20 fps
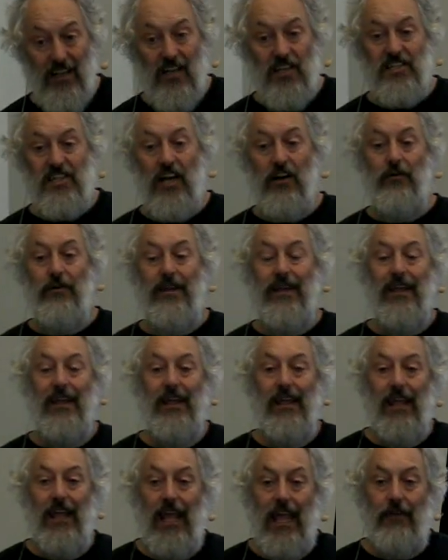So
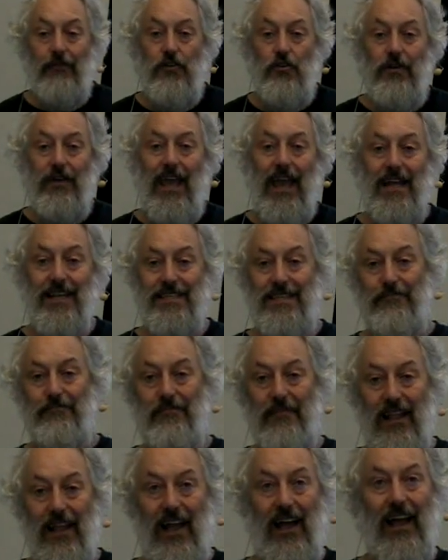if you get
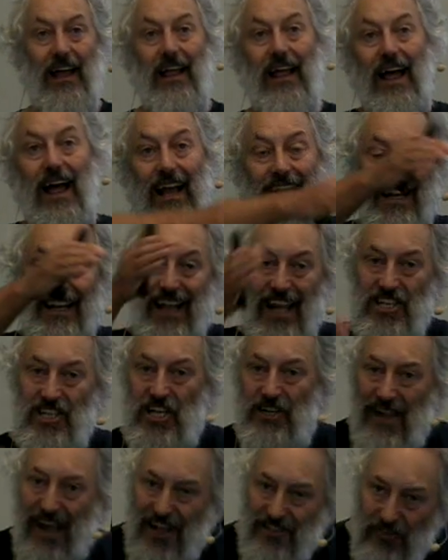a
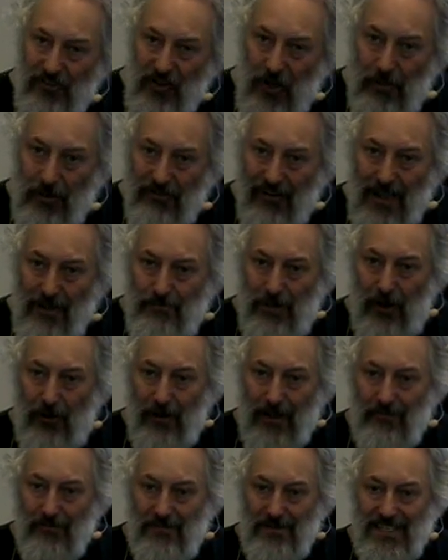collection of out of copyright
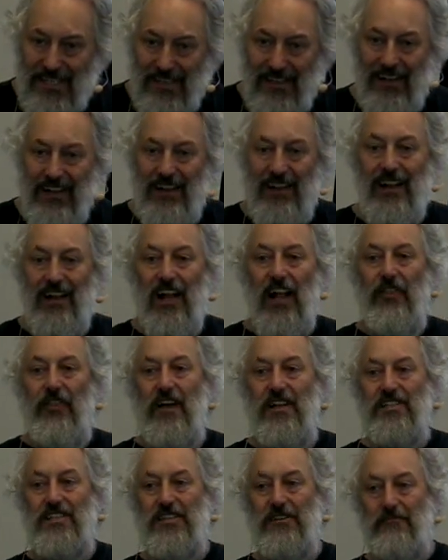poems,
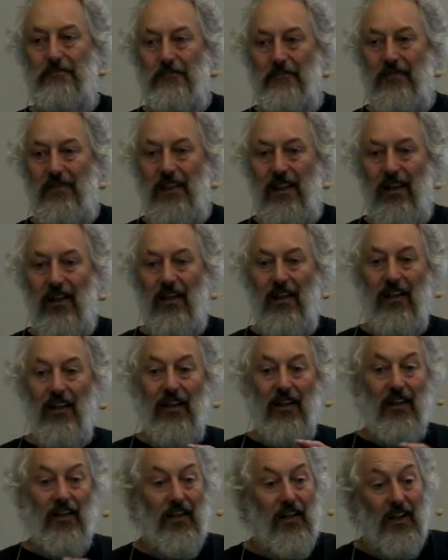that's
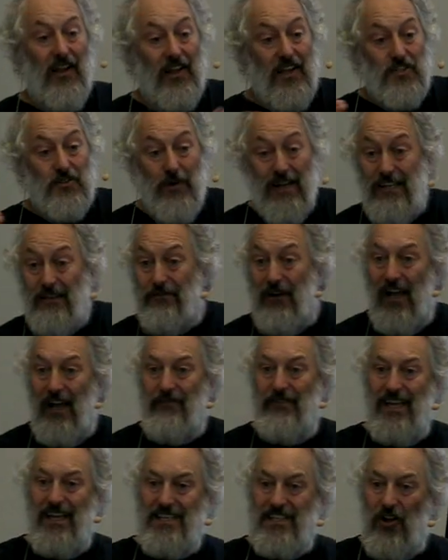
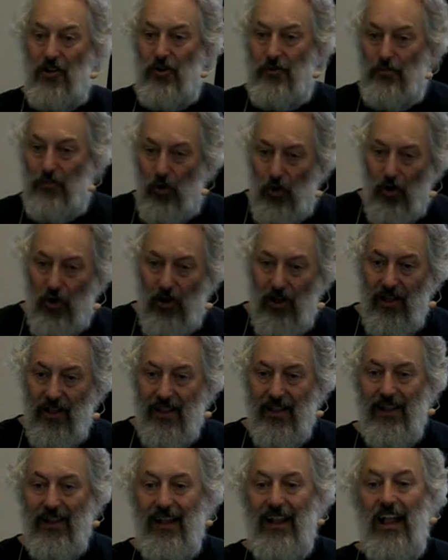25 years old more.
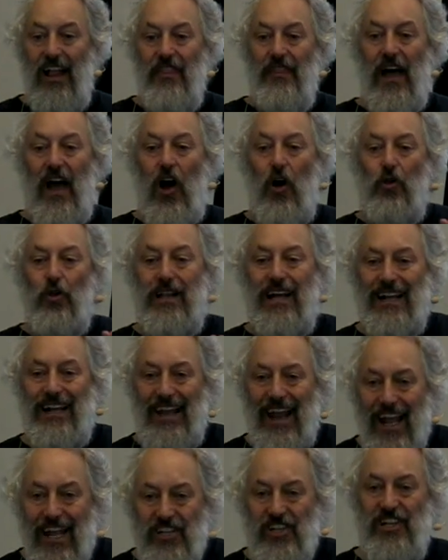The whole
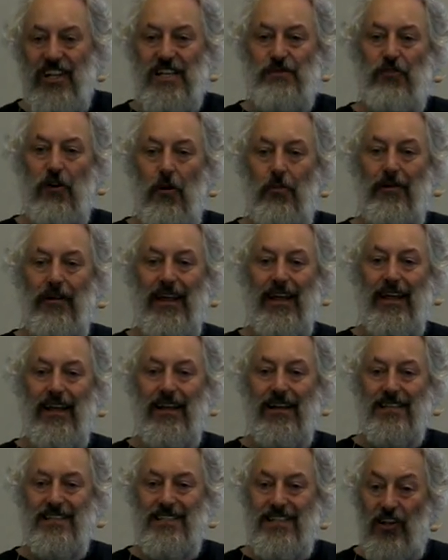collection is probably
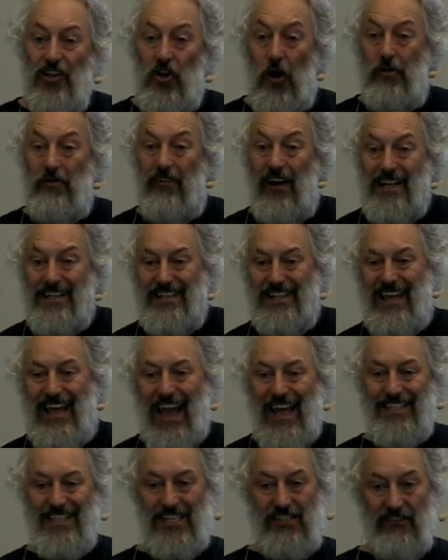still copyright to the
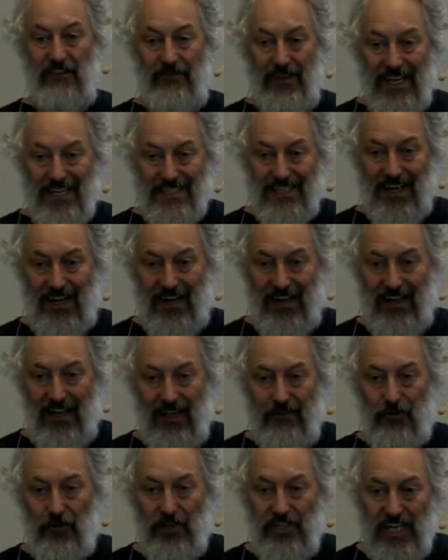editor if he's still
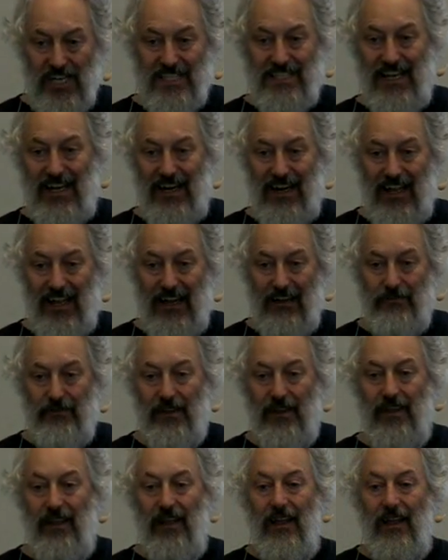alive or she's still alive.